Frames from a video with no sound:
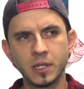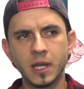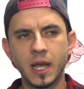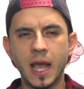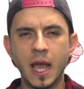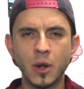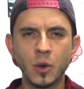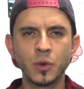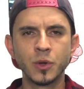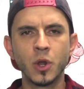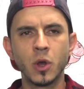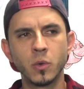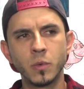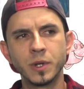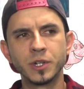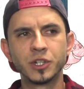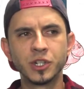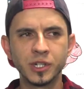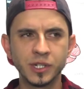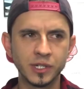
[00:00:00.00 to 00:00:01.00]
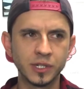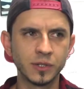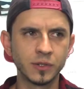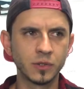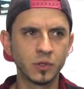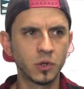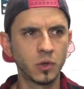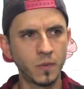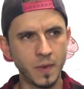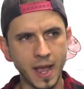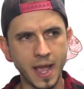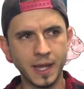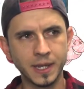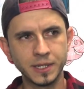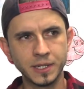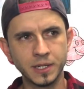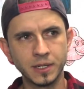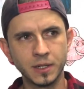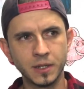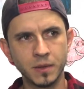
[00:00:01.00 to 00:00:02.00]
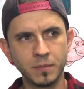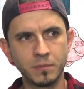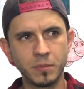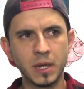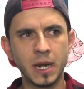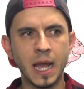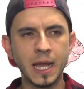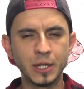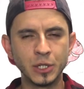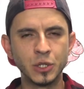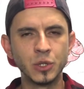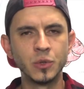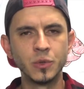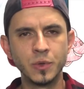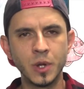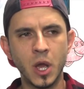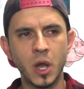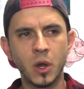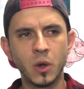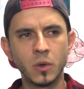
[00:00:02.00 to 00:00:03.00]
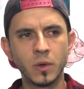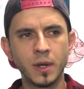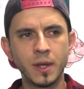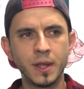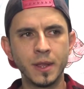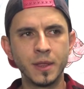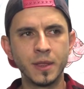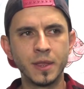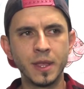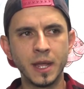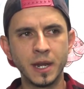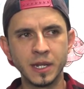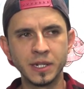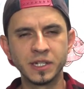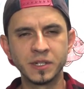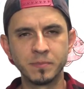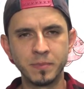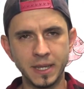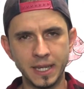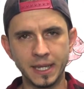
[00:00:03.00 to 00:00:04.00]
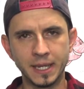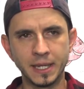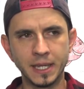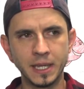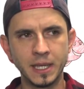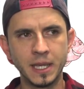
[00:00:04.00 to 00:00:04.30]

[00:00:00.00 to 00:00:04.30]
I don't know which is correct, but I do know that it's big,